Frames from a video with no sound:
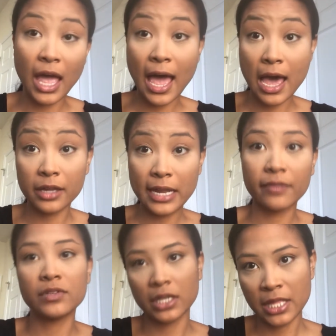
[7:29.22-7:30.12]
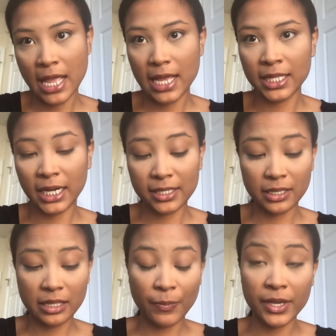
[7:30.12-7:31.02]
I have done that, and then I
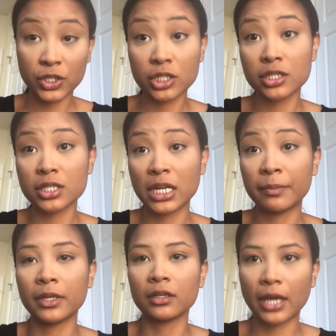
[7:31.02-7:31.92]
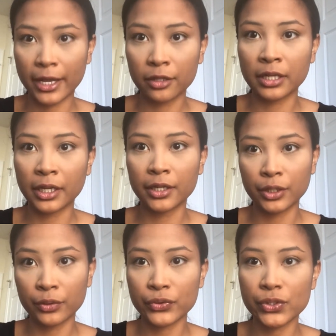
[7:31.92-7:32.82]
see the pictures and I'm like, I look like
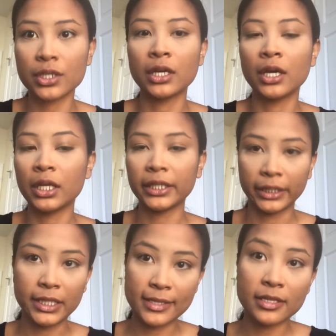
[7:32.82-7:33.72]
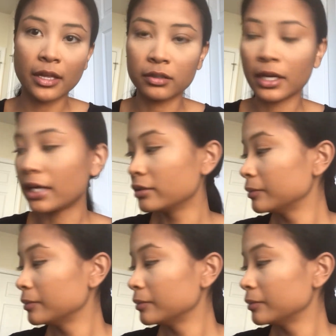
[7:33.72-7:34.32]
a ghost. This is not okay.